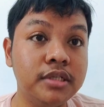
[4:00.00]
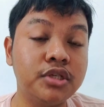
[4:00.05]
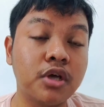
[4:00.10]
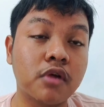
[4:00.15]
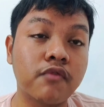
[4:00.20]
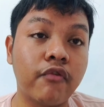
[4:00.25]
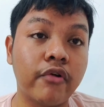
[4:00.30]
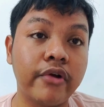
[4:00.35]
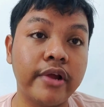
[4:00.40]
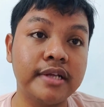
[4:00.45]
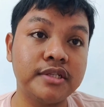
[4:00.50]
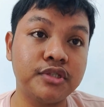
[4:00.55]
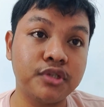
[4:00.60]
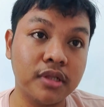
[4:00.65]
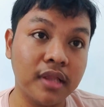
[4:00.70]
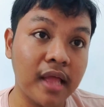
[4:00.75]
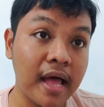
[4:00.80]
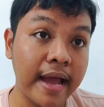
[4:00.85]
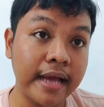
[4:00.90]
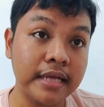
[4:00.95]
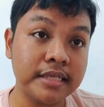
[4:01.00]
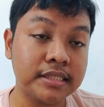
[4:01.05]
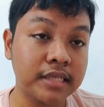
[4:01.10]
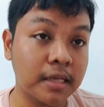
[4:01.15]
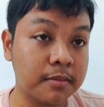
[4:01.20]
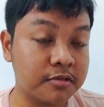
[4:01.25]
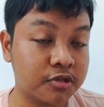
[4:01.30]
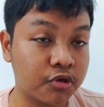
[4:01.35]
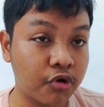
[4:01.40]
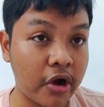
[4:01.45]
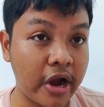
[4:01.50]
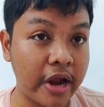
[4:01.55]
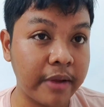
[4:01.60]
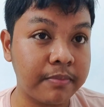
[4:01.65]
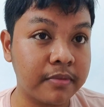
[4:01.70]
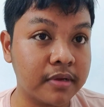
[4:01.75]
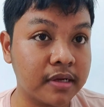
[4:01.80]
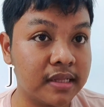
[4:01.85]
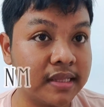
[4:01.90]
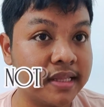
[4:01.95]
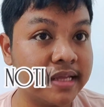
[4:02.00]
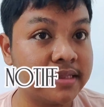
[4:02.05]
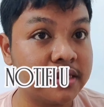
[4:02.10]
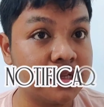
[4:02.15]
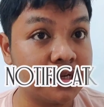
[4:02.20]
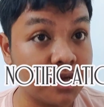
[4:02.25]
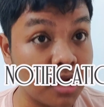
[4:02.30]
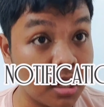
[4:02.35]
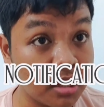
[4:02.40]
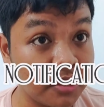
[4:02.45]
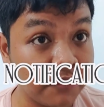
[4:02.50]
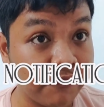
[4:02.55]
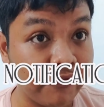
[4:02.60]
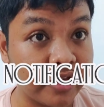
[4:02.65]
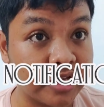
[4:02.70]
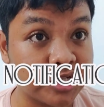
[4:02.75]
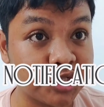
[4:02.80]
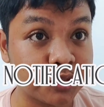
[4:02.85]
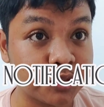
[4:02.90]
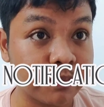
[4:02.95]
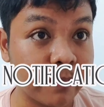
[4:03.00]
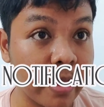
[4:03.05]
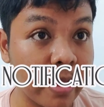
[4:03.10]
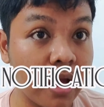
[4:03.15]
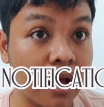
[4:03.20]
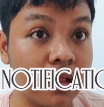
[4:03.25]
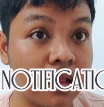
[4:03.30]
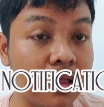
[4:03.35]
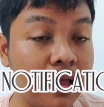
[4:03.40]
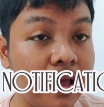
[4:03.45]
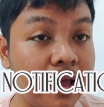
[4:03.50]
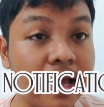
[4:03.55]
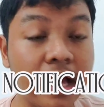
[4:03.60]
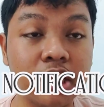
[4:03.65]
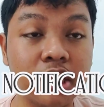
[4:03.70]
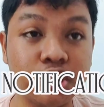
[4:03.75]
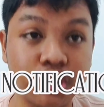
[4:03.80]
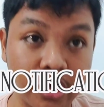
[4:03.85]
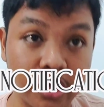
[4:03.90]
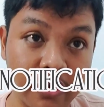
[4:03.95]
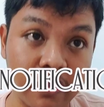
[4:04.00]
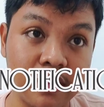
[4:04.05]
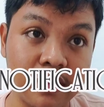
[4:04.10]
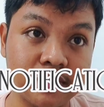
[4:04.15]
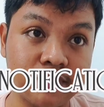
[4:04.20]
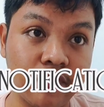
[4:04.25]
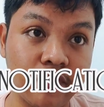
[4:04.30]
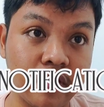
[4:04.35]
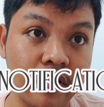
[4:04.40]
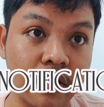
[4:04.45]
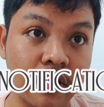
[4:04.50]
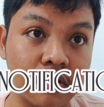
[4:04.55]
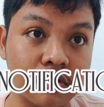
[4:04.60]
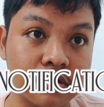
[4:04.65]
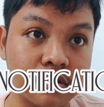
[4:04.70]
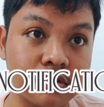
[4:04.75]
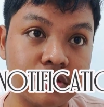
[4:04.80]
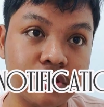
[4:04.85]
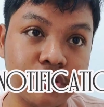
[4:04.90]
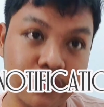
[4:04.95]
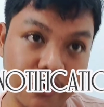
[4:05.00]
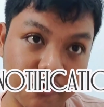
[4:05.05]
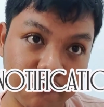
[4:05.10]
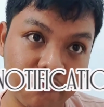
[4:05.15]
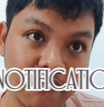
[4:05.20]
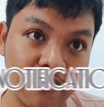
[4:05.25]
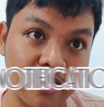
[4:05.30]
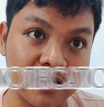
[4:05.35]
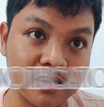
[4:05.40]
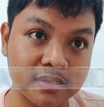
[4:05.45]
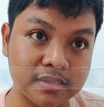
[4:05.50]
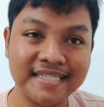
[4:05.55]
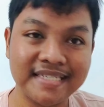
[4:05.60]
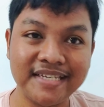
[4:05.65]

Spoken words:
Don't forget to like, subscribe, click the notification bell, and share this video to your friends.